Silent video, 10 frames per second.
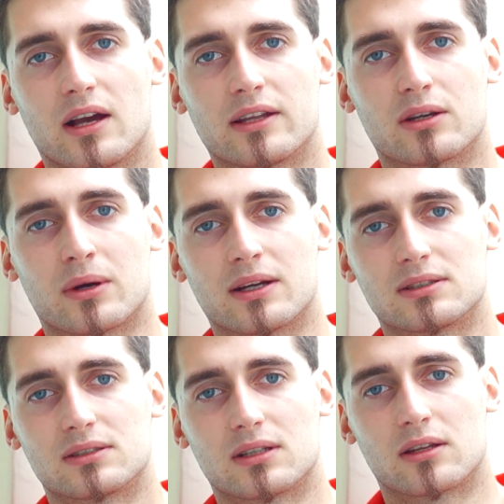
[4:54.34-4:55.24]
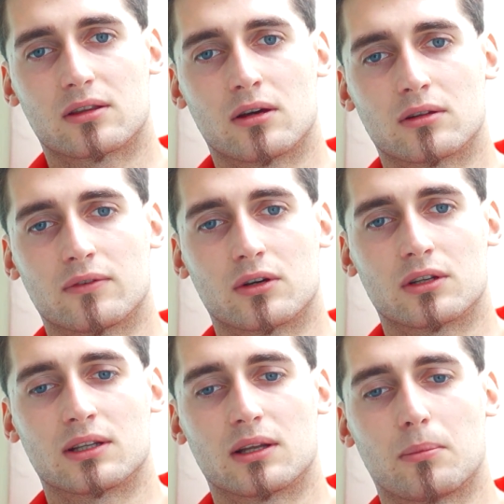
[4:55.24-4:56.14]
Otherwise, a thought of
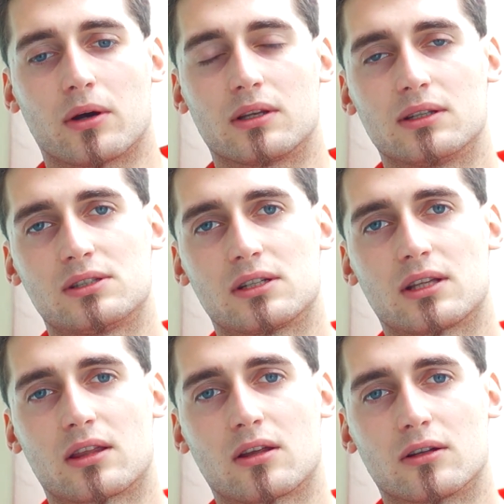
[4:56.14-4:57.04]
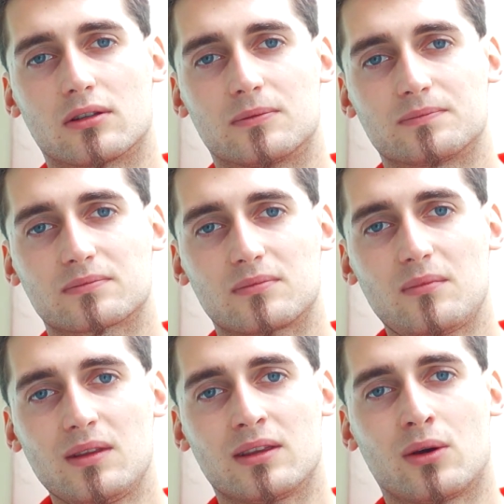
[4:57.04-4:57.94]
hurting the body is just a thought.
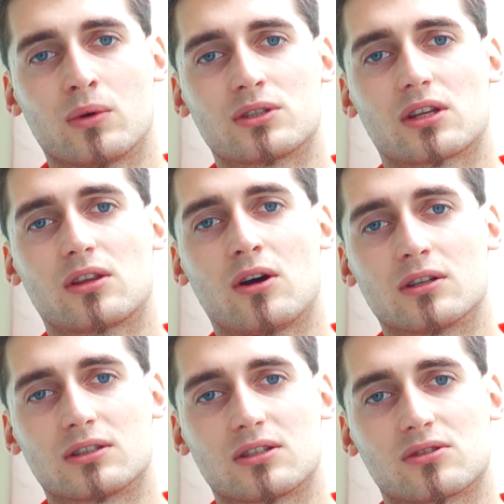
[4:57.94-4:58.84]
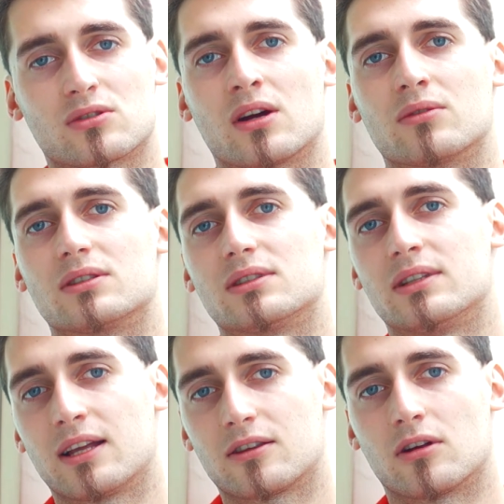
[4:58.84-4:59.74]
Now, which thoughts surrounds
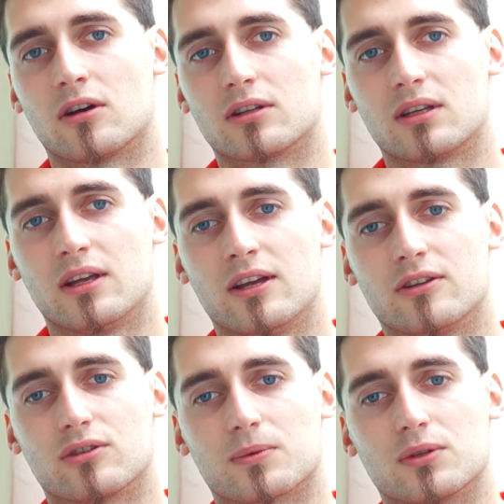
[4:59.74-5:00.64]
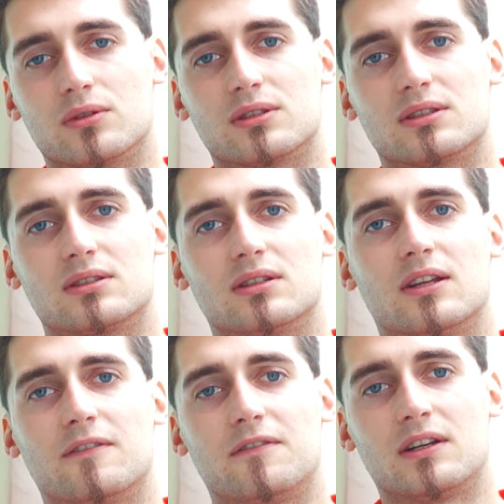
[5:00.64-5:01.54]
that thought to produce
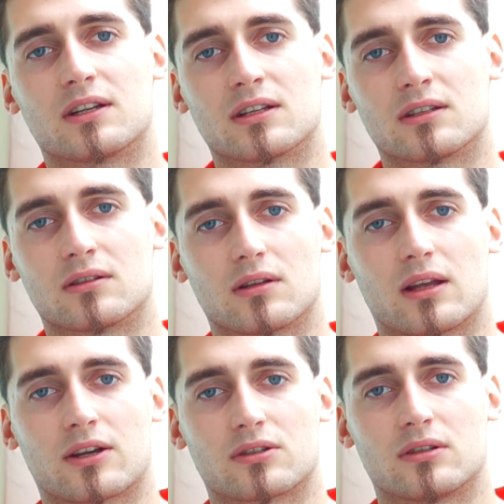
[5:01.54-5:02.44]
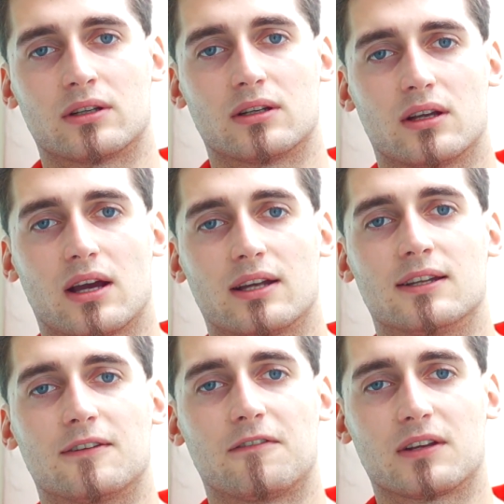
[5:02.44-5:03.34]
the fear and actually
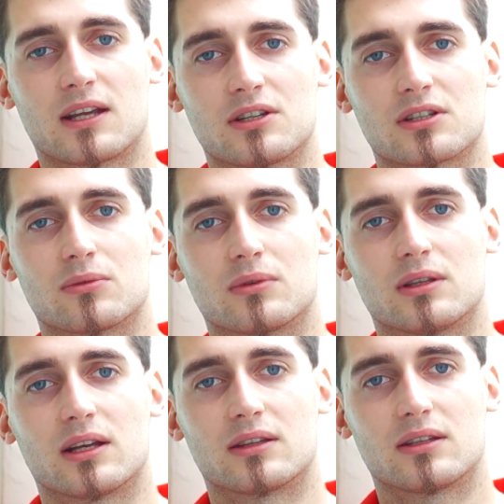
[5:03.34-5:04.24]
identification with that.